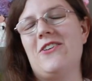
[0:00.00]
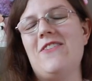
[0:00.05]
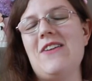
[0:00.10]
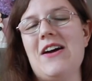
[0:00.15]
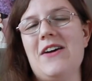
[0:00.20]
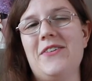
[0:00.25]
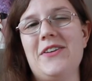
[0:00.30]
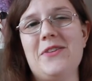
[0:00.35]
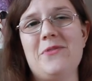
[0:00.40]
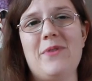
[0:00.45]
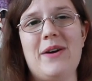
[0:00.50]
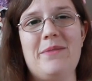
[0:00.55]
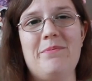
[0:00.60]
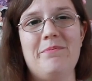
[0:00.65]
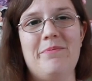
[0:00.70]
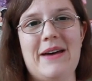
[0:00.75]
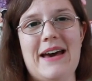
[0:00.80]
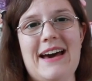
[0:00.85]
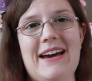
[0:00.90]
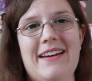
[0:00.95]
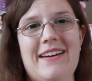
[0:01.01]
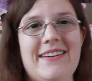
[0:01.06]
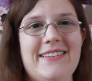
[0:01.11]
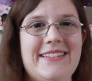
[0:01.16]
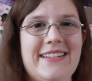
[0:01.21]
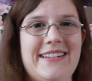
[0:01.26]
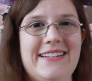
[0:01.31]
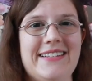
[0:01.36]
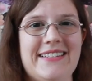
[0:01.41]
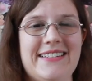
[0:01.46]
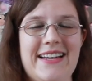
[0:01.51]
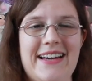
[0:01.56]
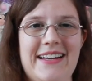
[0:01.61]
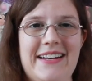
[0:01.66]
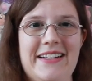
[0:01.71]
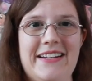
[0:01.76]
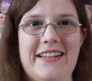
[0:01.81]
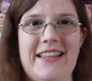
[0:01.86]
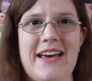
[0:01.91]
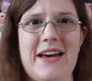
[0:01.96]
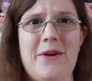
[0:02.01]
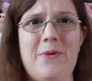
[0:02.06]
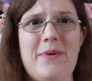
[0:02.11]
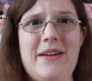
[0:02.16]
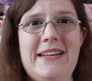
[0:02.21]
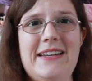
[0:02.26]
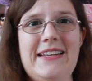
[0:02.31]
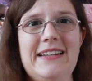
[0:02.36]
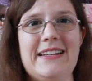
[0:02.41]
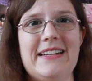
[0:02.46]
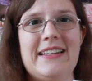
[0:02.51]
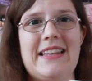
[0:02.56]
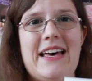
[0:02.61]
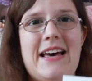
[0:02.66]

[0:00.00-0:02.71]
around and went back because I decided that we needed